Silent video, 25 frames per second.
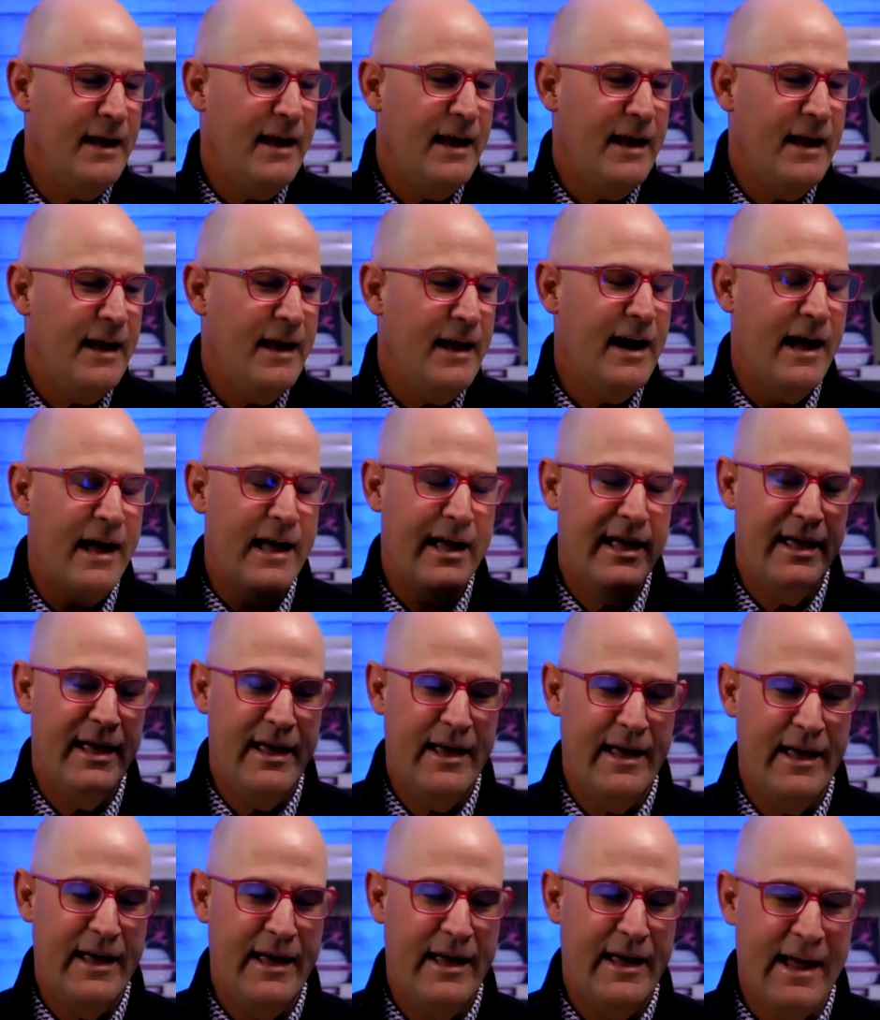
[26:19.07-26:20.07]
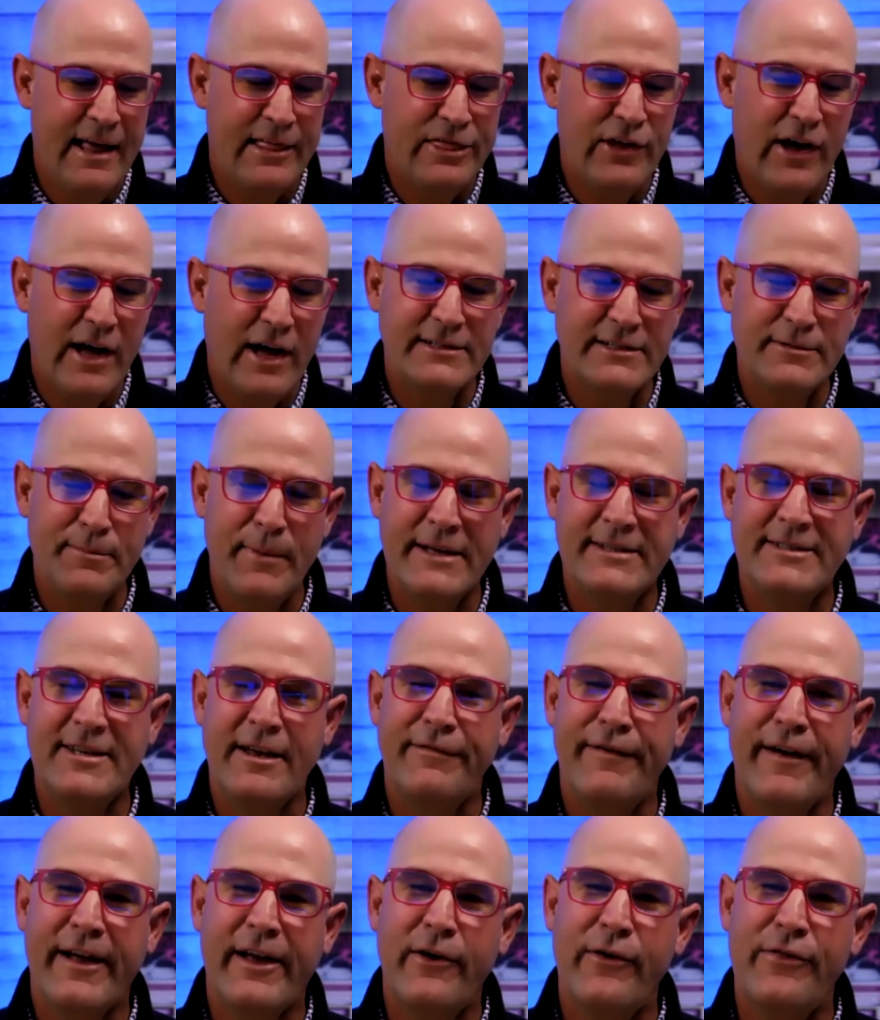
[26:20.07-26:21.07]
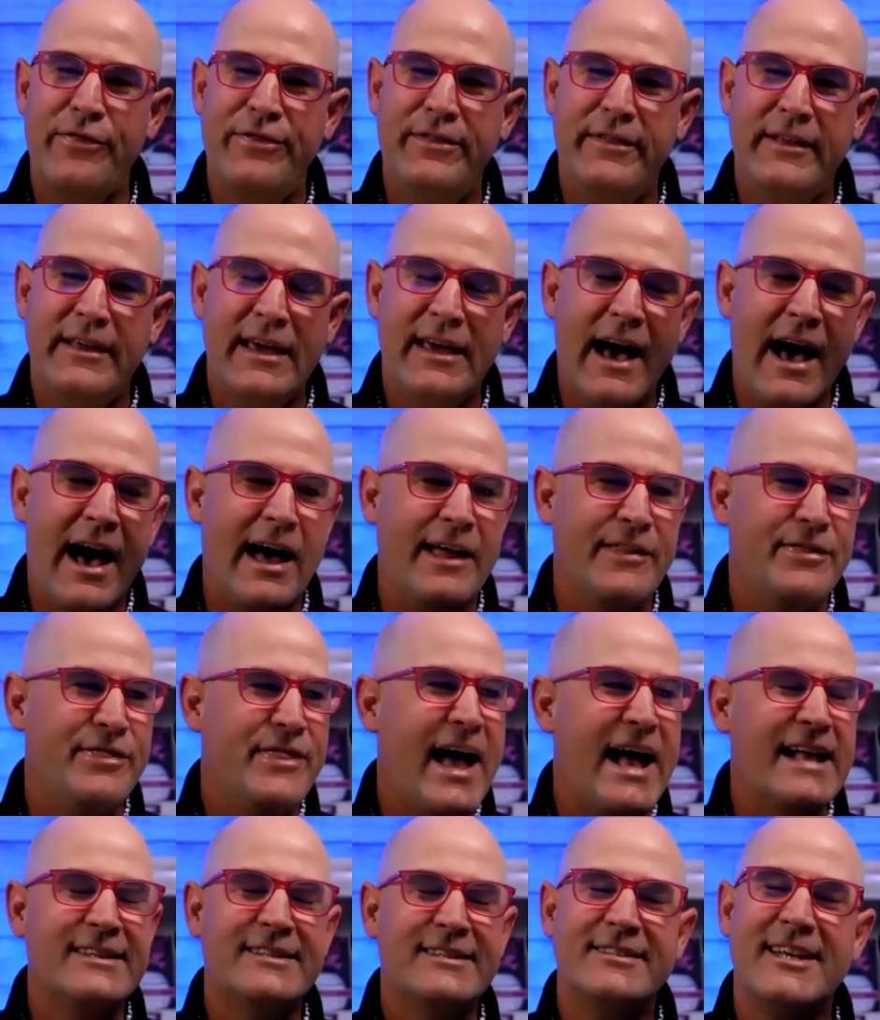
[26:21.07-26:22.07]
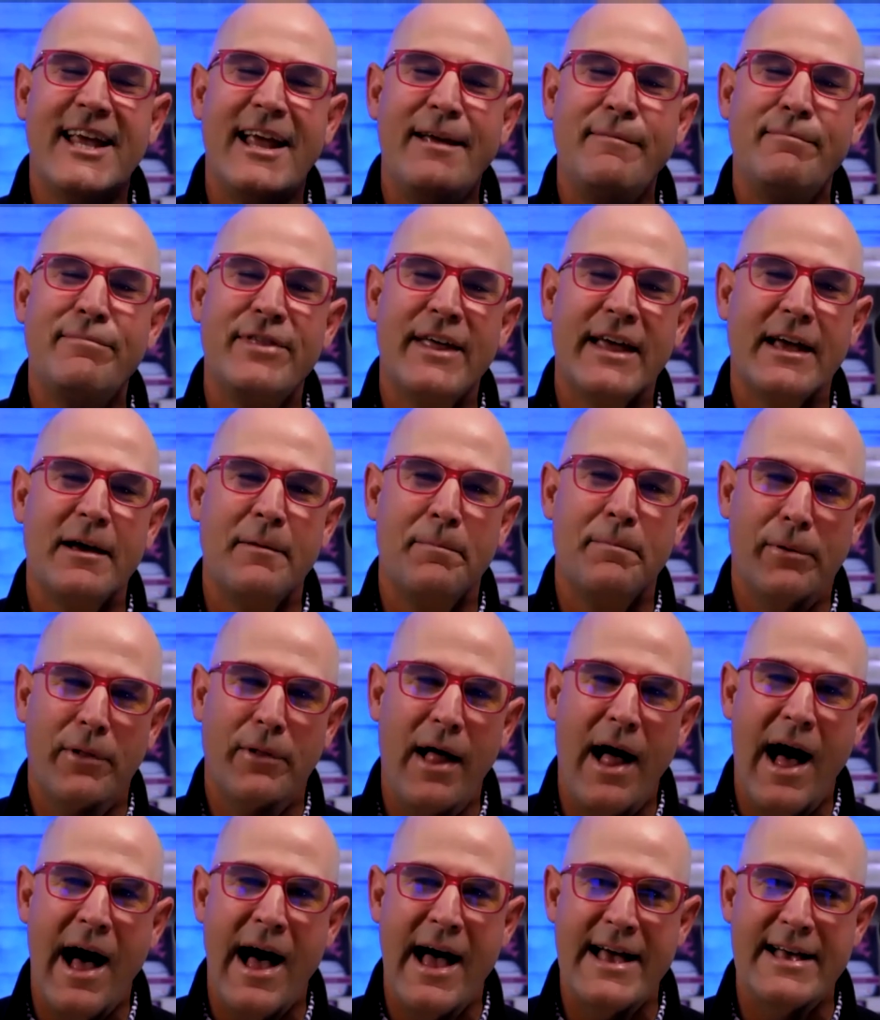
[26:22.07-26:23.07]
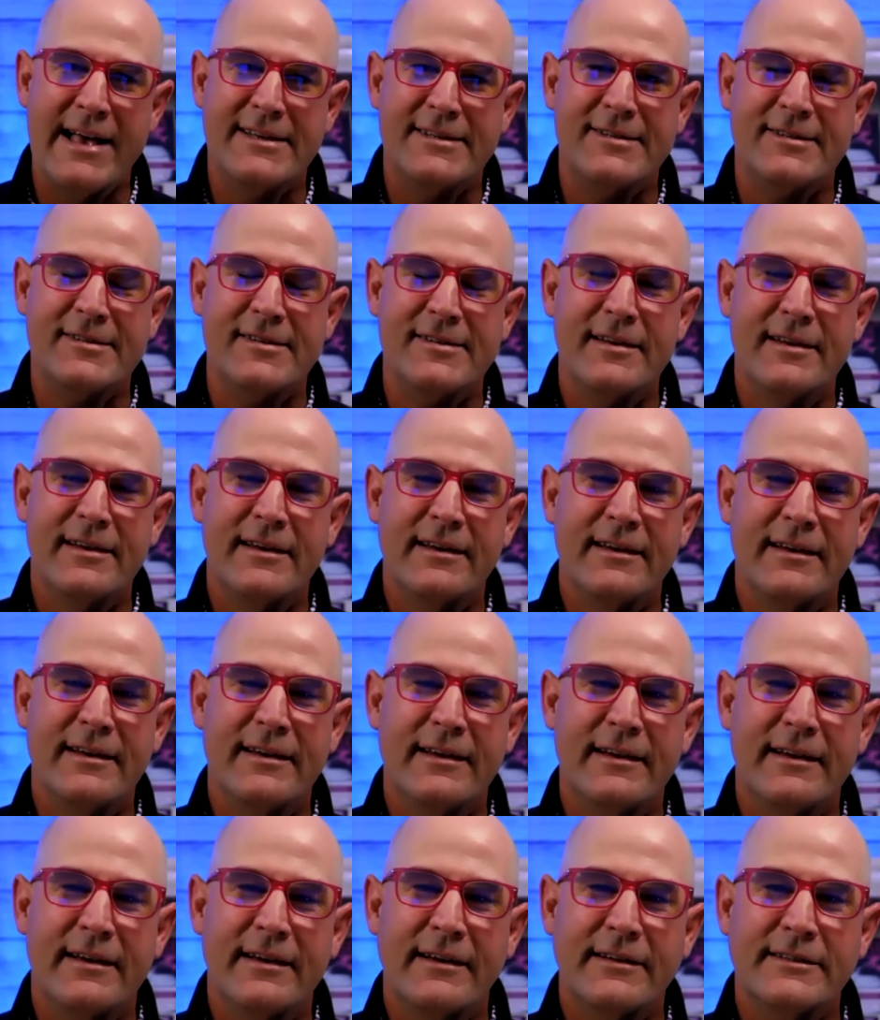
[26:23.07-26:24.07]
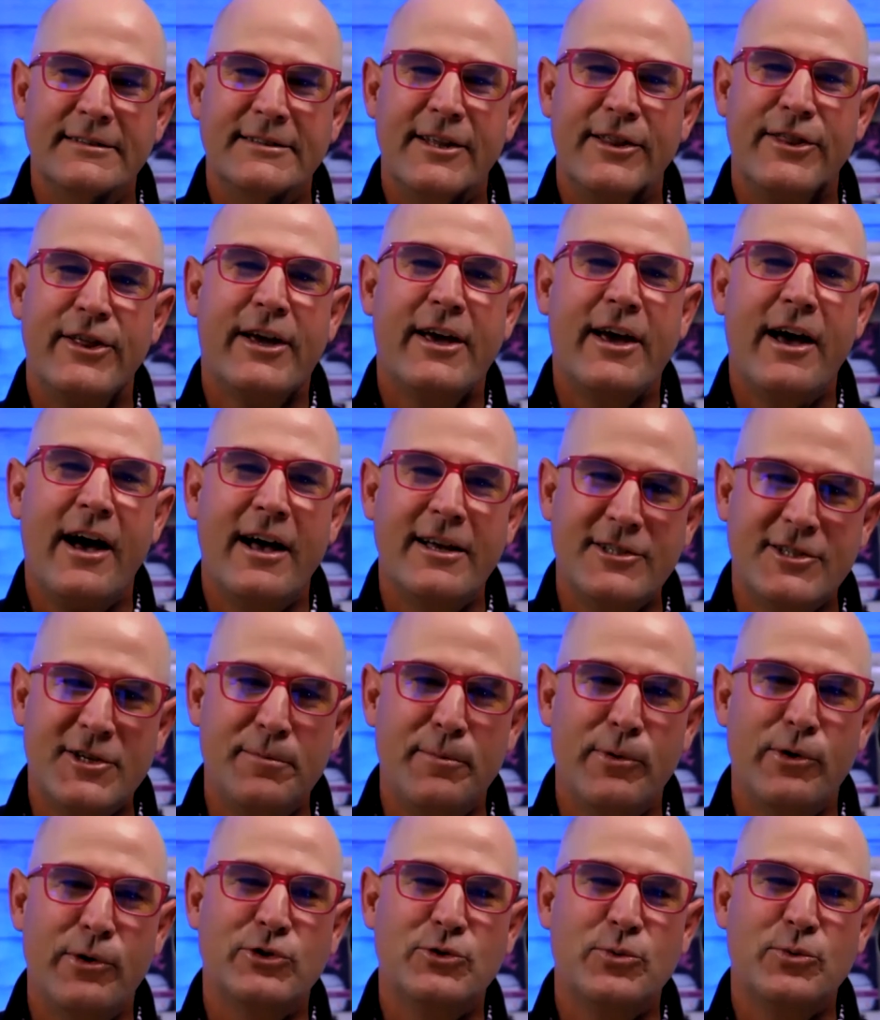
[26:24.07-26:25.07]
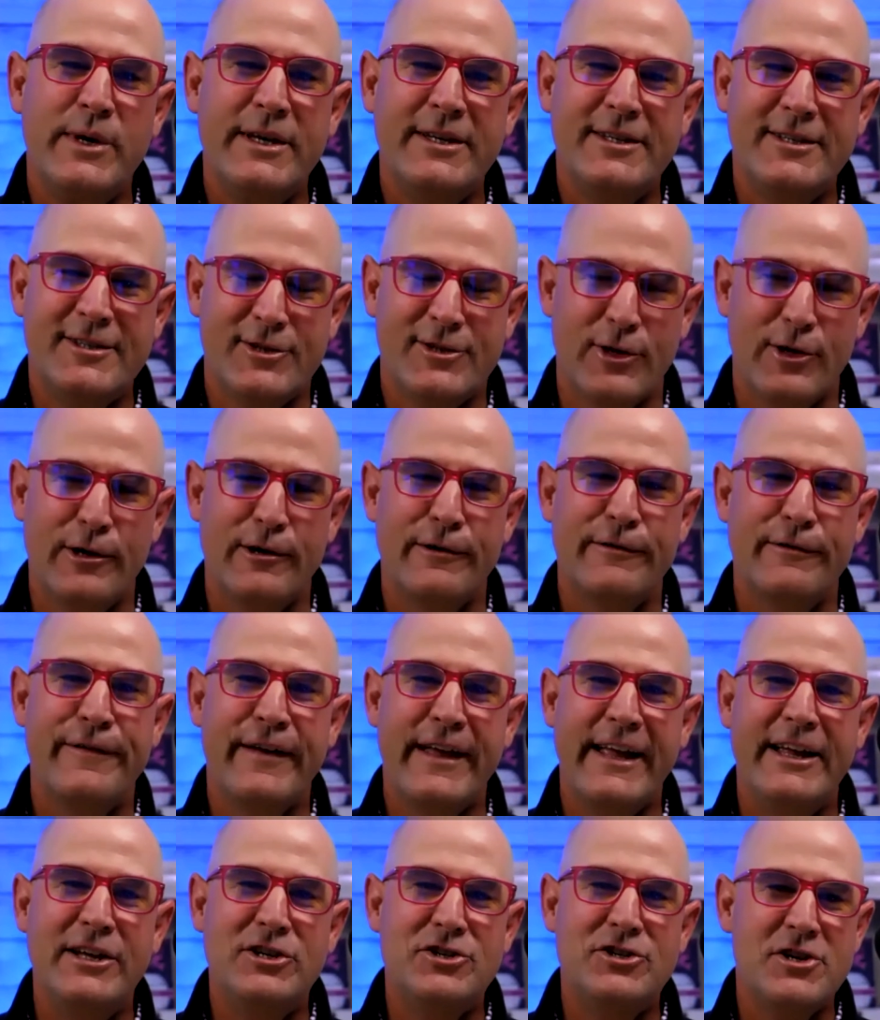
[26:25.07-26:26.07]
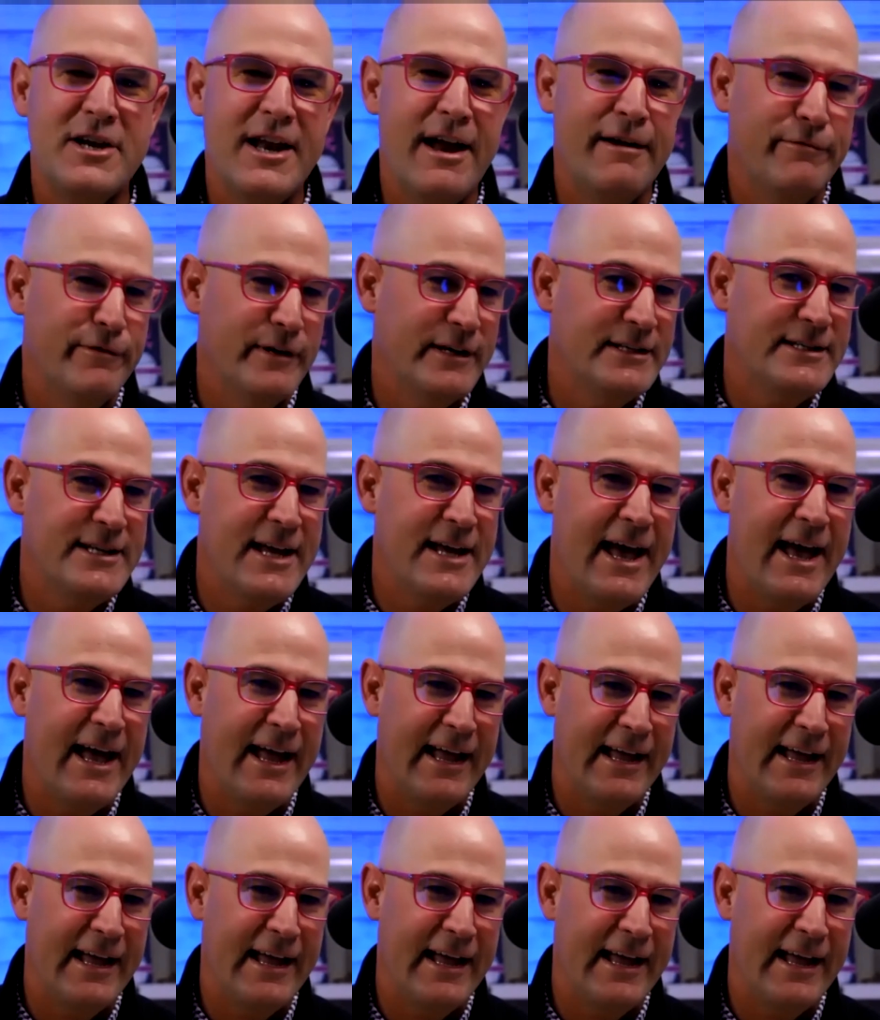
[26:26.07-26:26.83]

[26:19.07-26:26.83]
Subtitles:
And I thought to myself, I go, God, that same thing applies to the customers we serve each and every day,